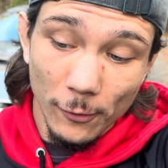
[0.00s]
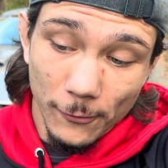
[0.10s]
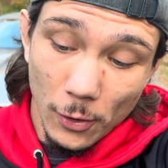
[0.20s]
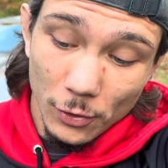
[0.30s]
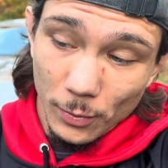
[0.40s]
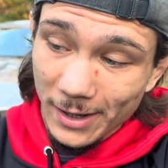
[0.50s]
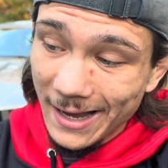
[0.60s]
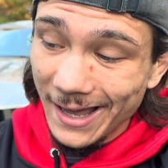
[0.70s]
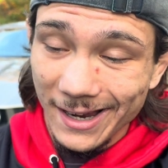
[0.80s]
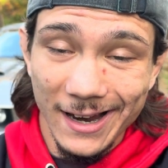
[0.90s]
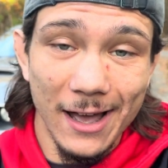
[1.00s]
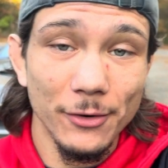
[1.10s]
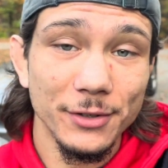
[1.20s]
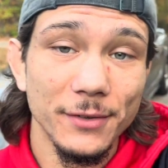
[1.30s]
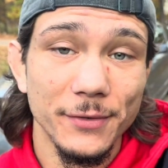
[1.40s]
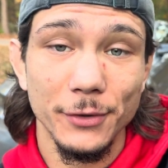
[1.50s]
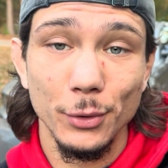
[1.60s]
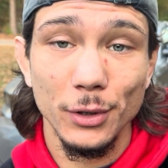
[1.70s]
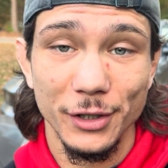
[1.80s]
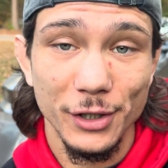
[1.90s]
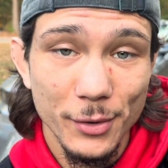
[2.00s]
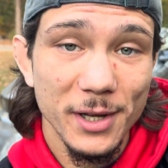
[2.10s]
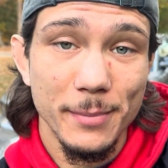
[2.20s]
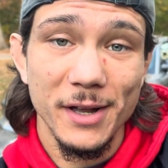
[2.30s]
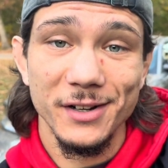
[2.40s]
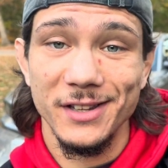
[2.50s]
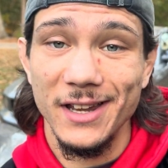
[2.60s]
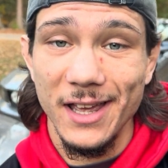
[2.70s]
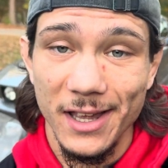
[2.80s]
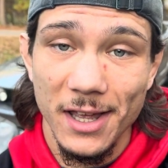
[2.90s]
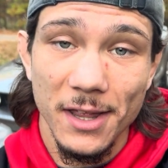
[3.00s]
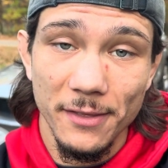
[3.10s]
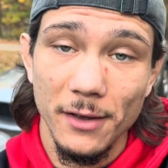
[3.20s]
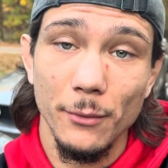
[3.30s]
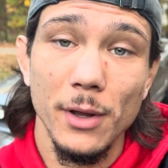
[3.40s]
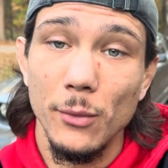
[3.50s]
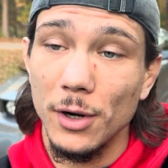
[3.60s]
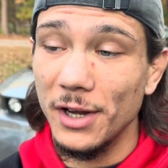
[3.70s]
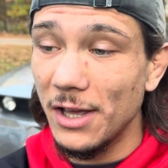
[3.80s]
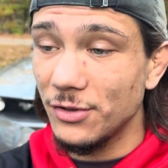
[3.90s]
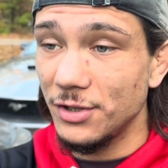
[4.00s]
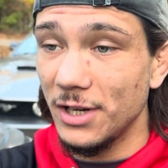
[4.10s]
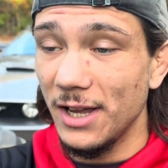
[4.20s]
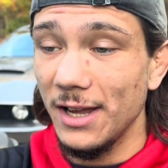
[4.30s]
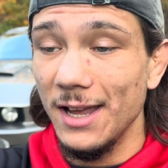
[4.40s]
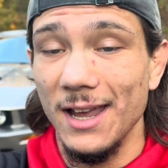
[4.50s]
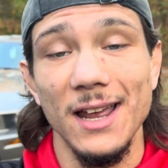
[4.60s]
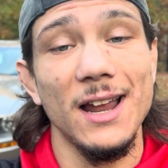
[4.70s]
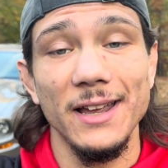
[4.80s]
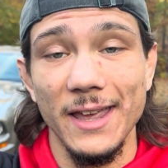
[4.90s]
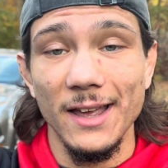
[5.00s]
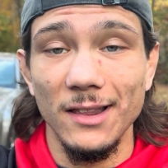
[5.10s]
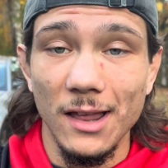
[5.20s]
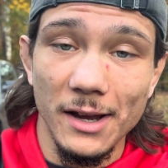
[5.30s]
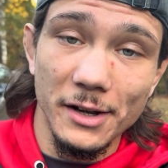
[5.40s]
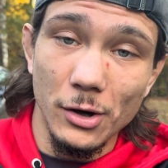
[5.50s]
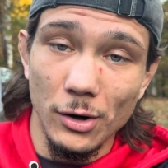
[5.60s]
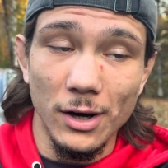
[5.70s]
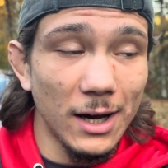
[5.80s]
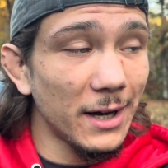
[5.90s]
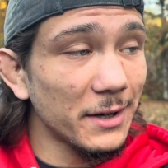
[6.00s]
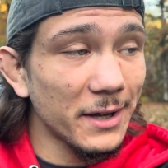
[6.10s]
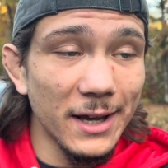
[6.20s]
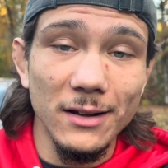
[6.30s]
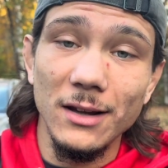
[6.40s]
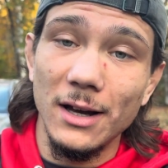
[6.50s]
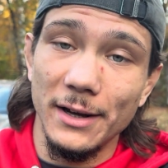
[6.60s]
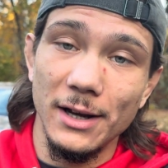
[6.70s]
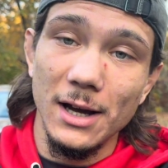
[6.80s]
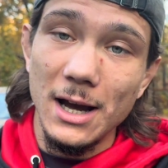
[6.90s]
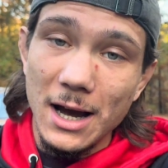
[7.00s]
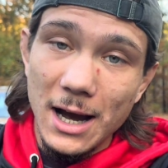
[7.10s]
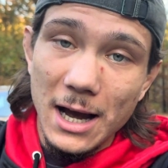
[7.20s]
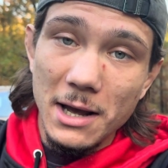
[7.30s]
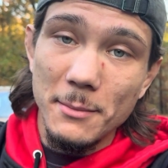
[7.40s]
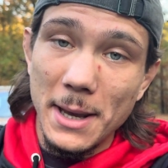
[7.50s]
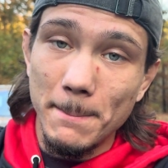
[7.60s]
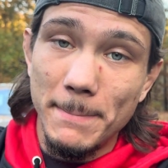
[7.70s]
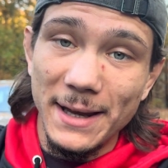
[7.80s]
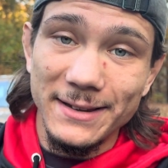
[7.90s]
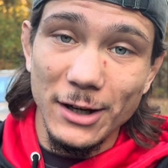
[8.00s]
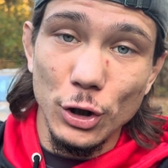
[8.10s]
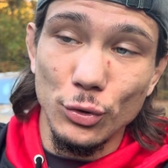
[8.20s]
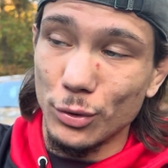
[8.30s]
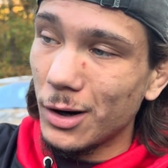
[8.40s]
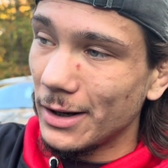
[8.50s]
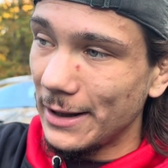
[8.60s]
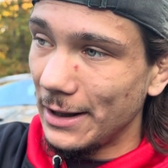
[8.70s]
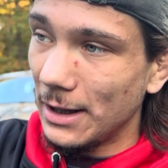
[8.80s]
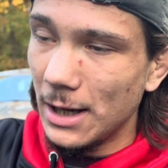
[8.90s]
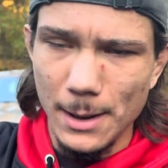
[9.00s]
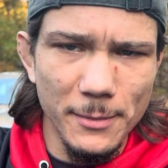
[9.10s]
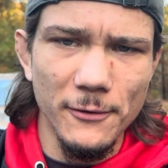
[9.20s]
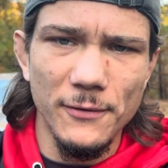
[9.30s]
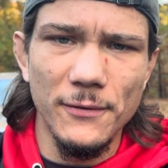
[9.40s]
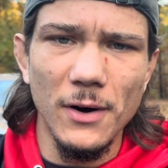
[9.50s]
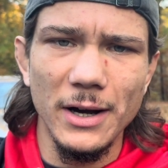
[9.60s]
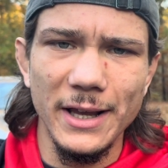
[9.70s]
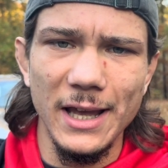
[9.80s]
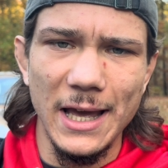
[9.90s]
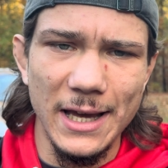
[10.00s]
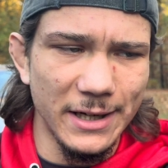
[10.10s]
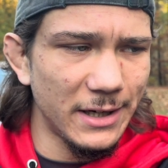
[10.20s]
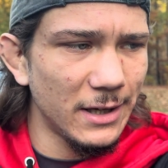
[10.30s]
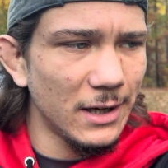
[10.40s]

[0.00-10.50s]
folks, we're headed out of the door to go get better today than we were yesterday. And I can't lie to y'all. I'm a bit groggy, a bit foggy-headed,